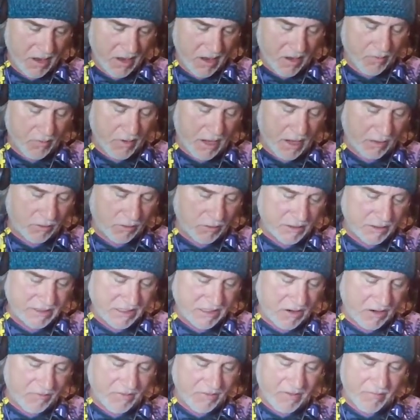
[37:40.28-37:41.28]
And when I
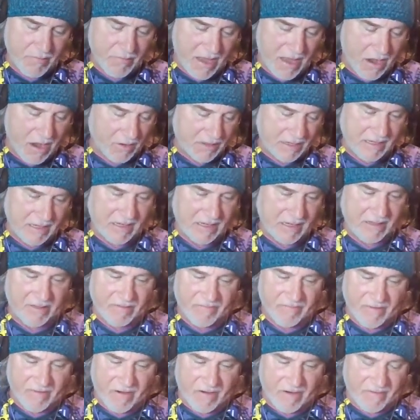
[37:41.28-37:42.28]
looked over the balcony, the
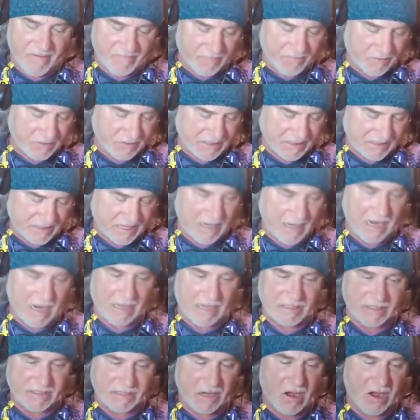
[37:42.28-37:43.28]
very first thing I
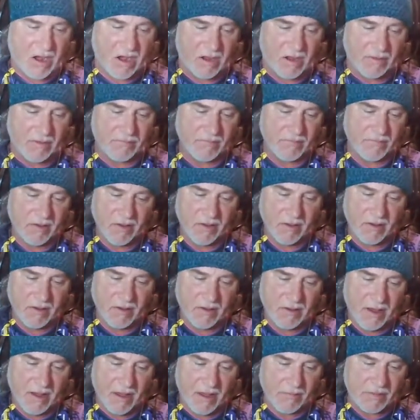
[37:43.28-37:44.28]
saw,
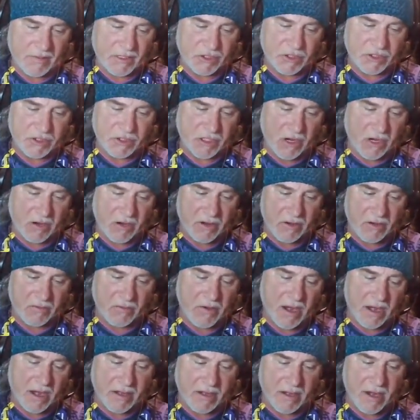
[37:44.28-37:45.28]
I'm going to show you
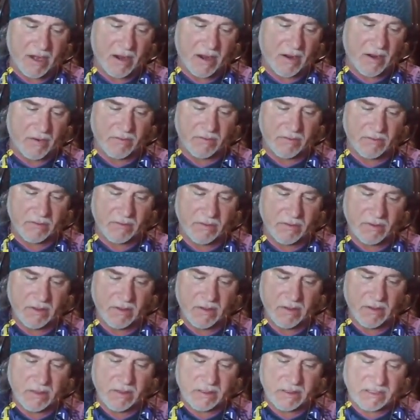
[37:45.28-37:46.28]
right now.
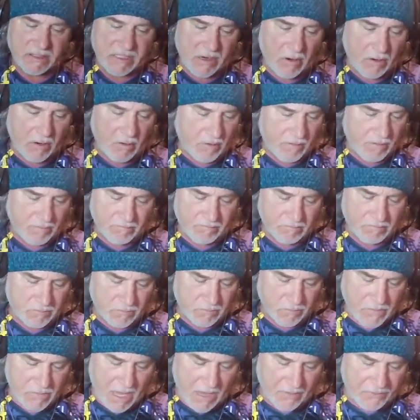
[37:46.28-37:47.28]
So
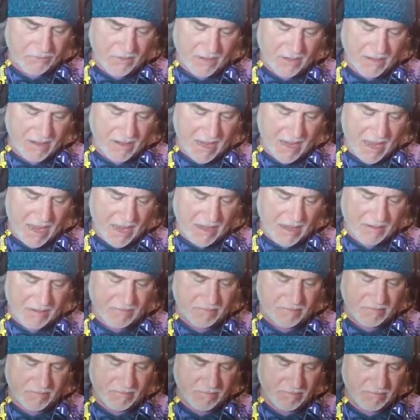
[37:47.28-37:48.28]
nothing
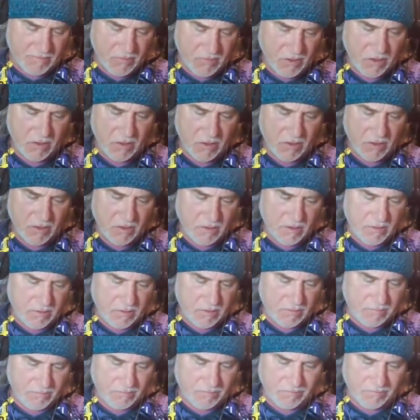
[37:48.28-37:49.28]
had
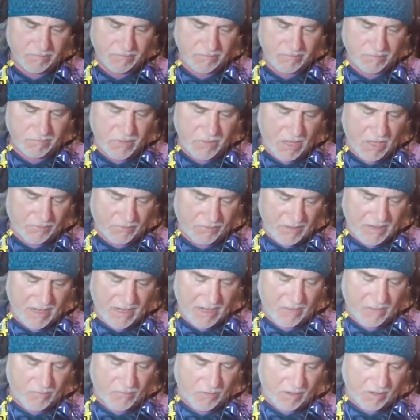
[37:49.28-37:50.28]

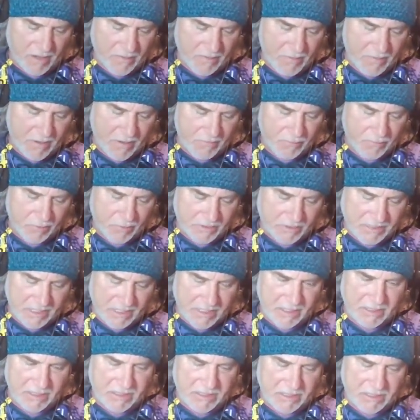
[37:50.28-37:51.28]
really been
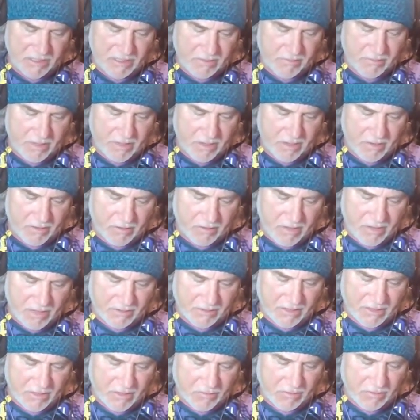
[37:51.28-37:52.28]
presented to me, or
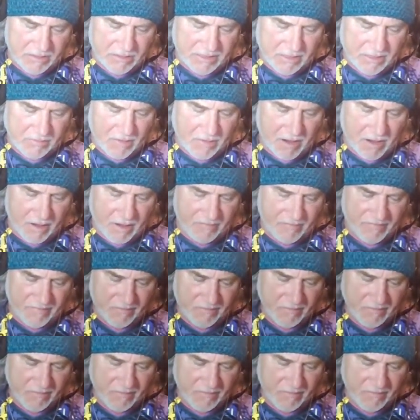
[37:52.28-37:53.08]
nothing was in my